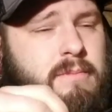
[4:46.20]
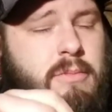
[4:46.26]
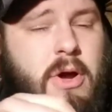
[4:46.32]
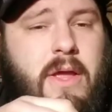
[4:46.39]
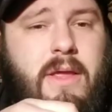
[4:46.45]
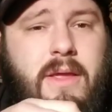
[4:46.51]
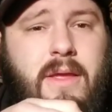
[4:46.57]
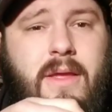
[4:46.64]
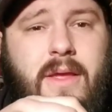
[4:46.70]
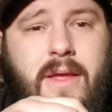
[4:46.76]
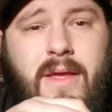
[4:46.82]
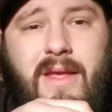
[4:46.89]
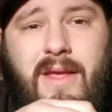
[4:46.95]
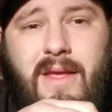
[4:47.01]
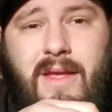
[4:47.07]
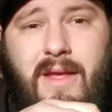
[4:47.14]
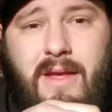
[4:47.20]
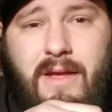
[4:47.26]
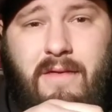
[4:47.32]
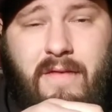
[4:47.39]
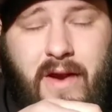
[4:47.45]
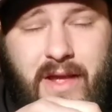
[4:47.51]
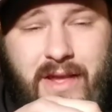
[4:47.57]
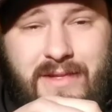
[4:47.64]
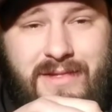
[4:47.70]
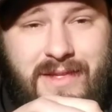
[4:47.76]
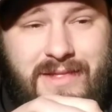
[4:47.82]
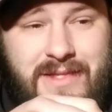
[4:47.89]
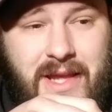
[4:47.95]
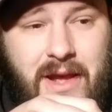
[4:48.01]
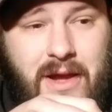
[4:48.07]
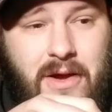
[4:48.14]
But you very easily
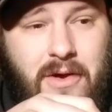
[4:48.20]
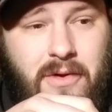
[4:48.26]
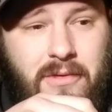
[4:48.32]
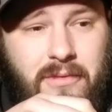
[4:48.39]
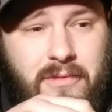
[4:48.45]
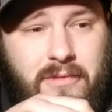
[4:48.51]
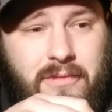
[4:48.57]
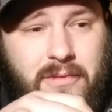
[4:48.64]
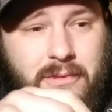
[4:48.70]
tell